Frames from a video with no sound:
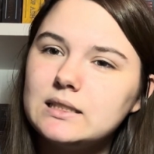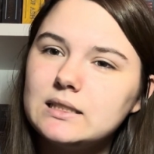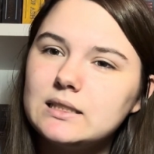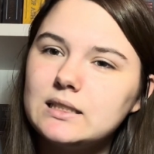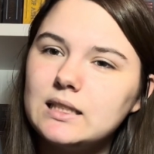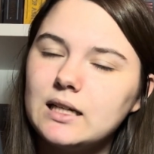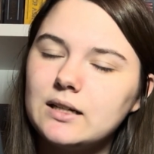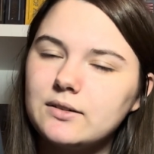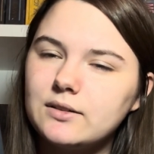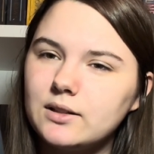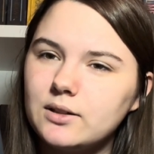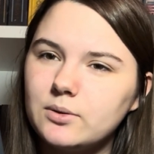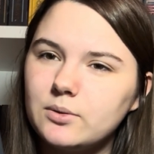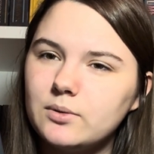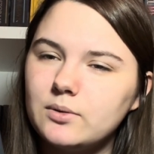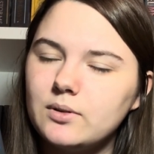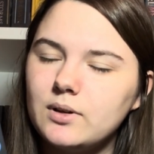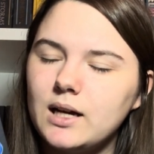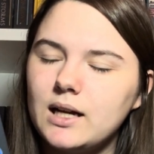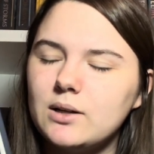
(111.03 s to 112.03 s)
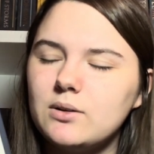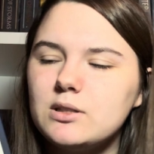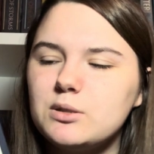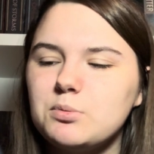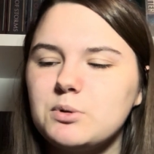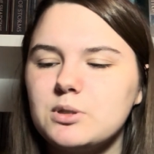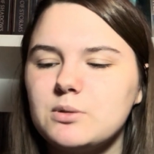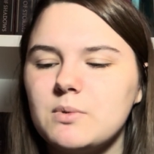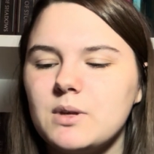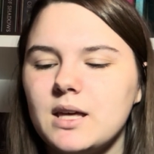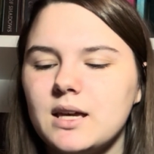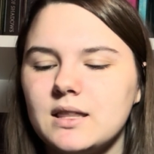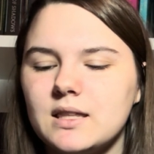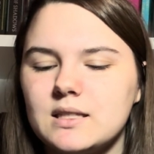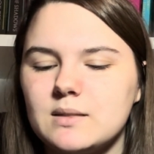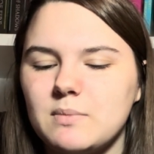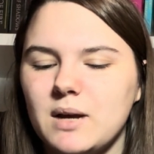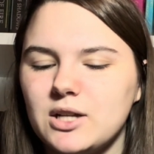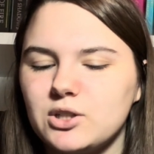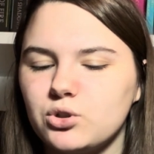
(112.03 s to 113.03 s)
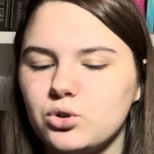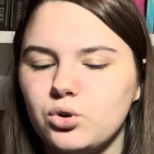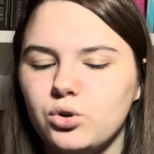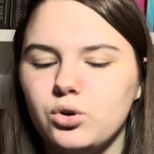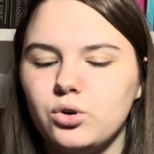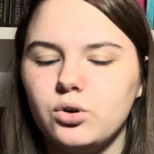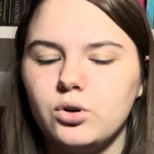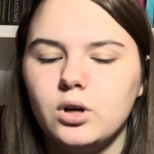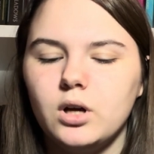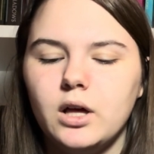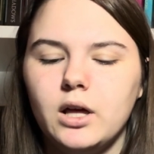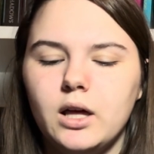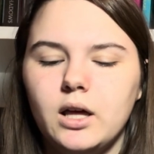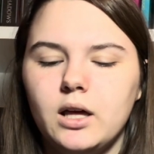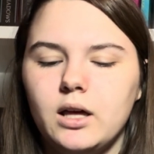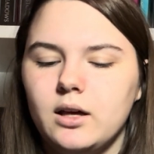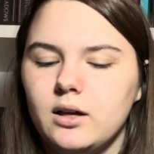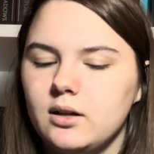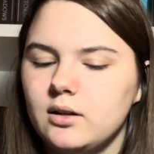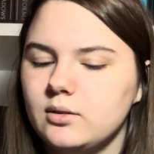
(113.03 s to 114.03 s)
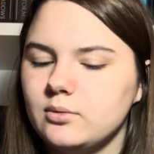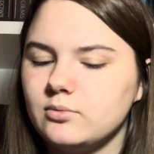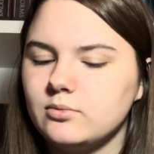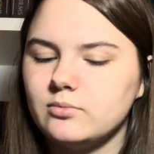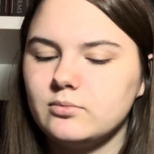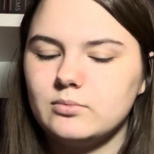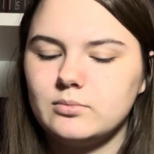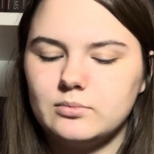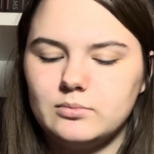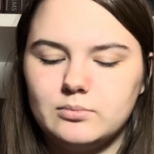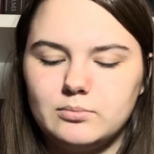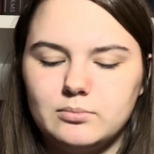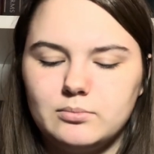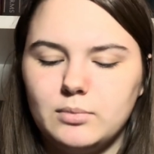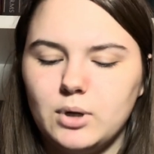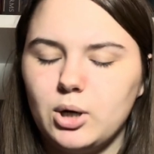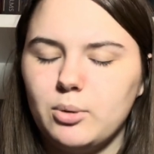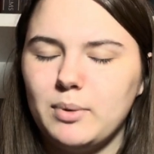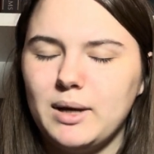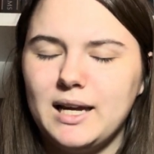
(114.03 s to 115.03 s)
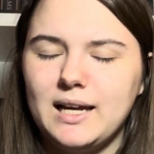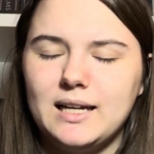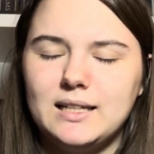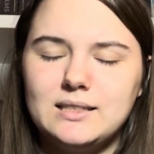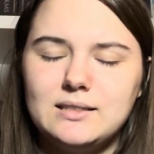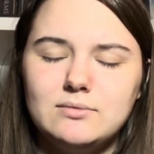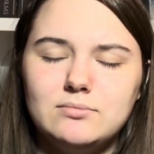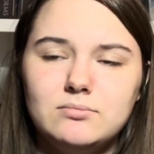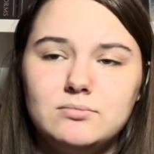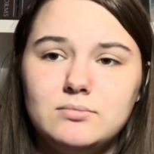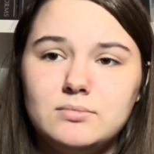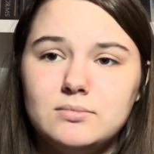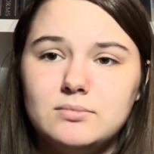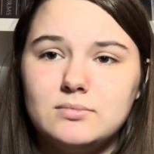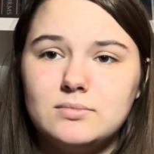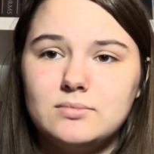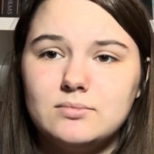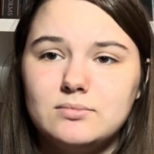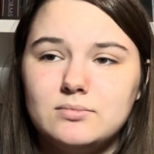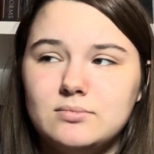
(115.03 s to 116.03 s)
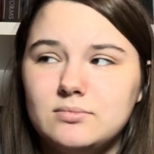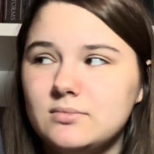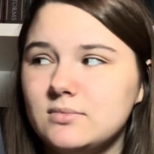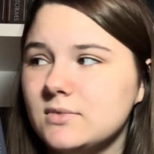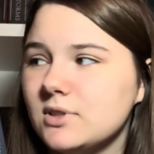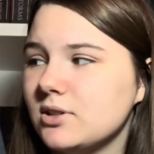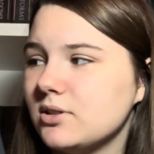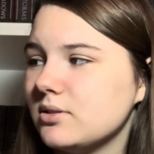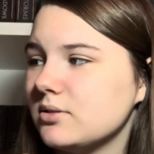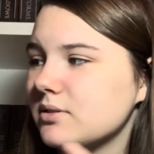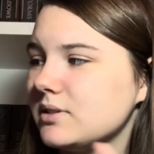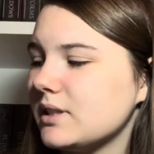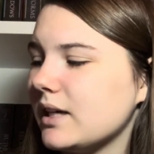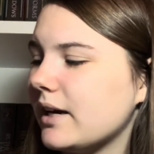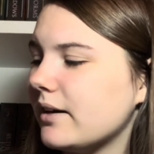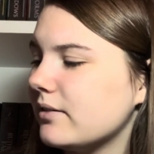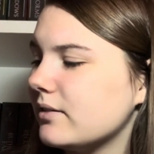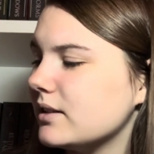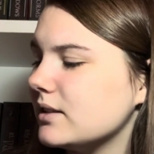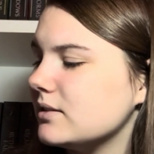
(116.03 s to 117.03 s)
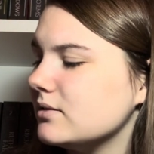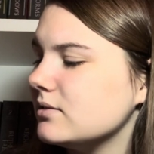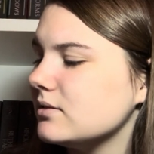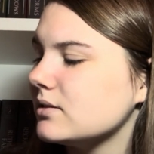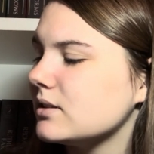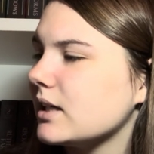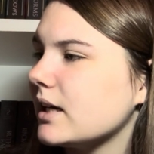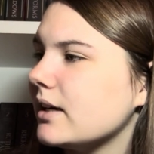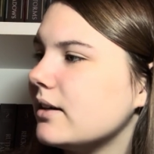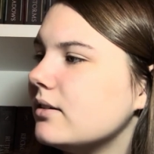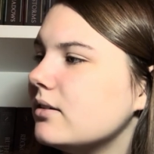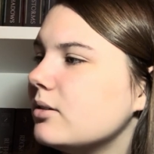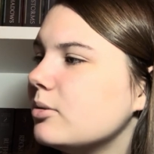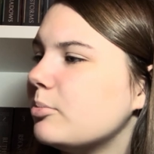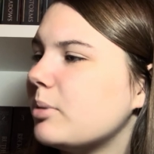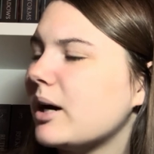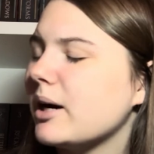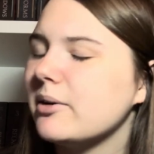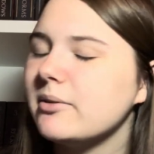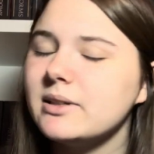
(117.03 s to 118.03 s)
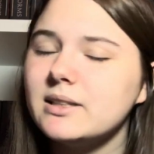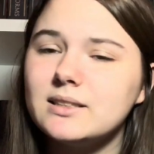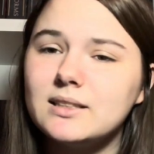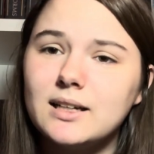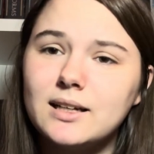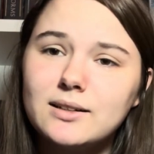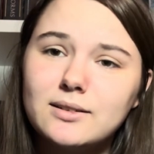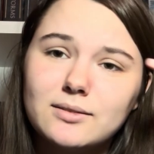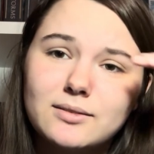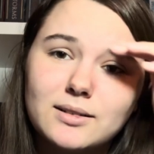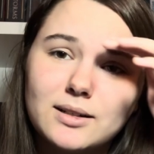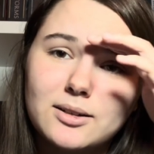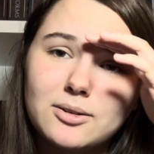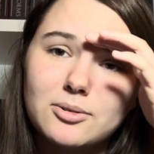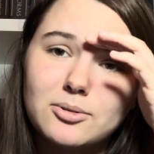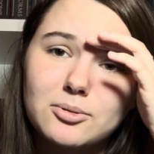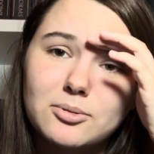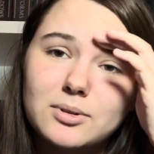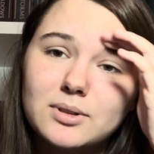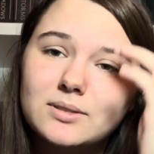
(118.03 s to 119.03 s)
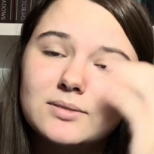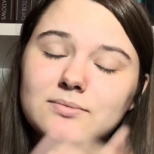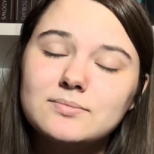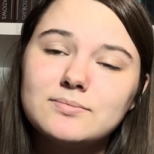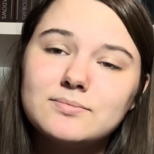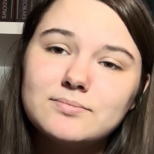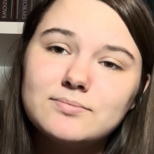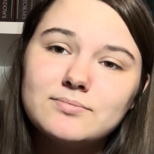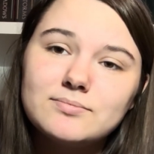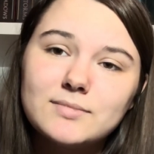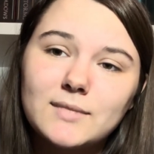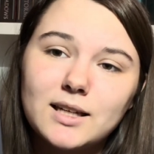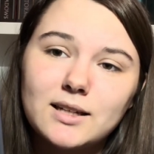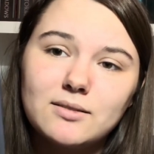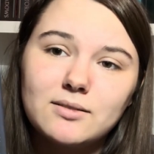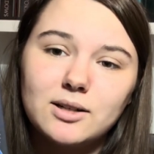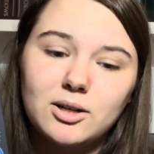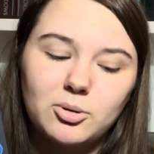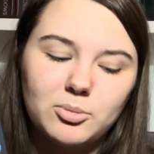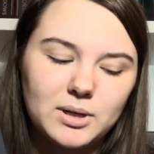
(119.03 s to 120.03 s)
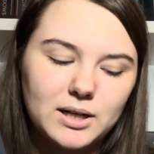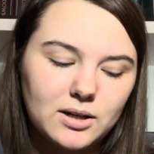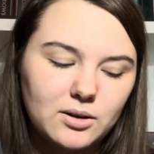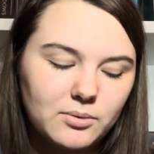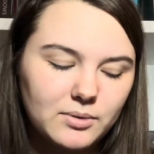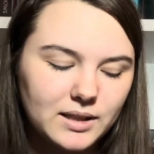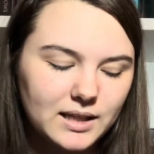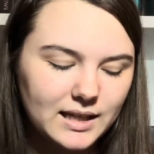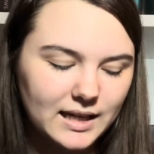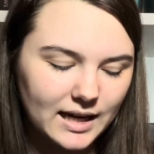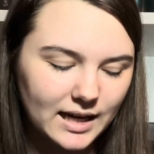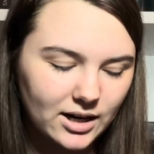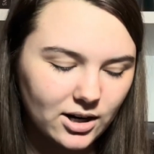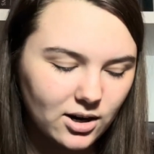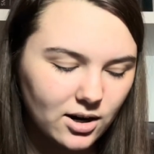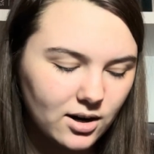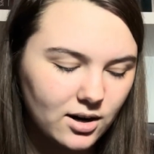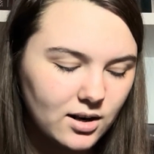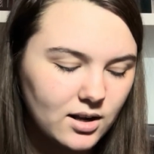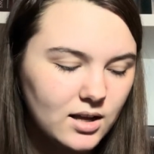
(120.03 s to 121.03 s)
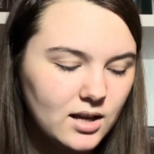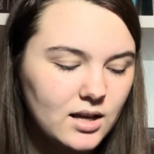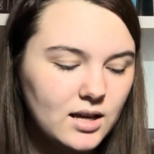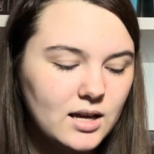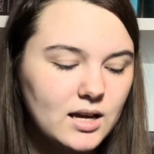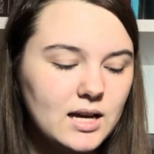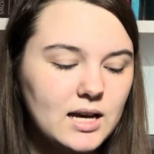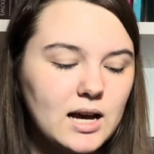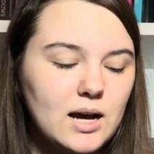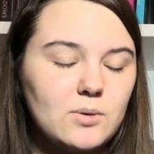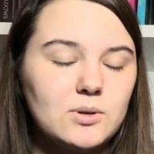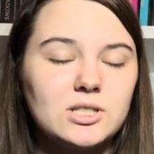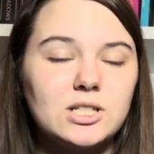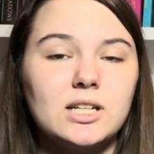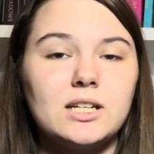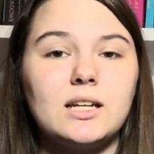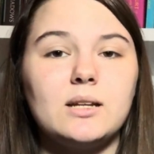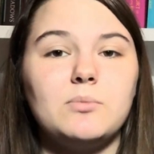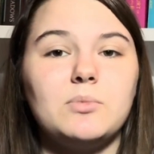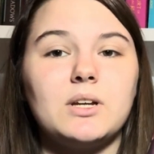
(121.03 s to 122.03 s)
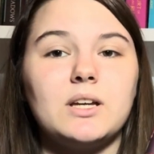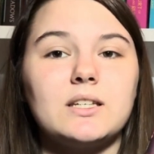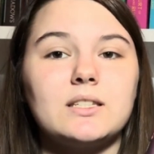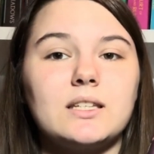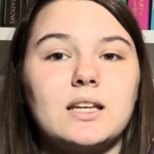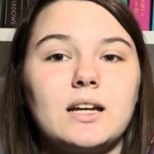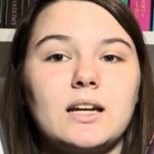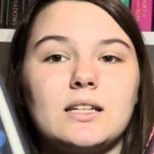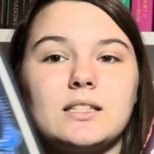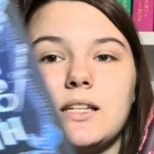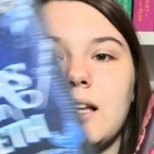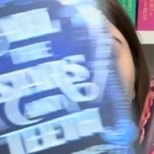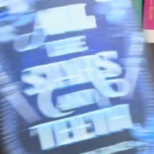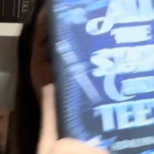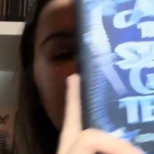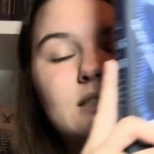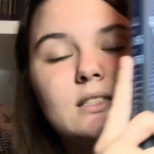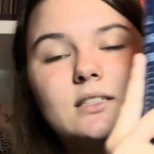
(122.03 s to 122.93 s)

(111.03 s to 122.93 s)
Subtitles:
I don't know. I know it's supposed to be like this magical mermaid or siren tale pirate. I don't know, but I don't really care. I wish I did, because like I said, these